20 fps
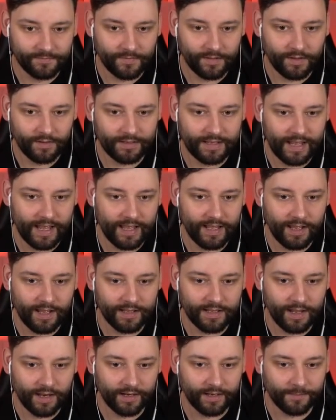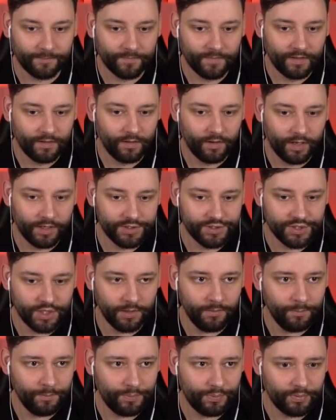Okay, I got it. I
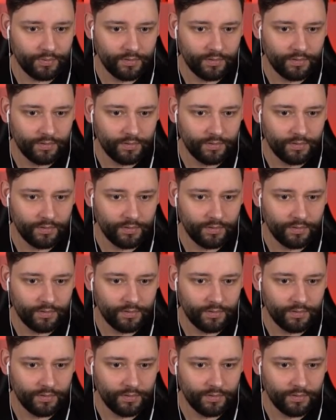jump.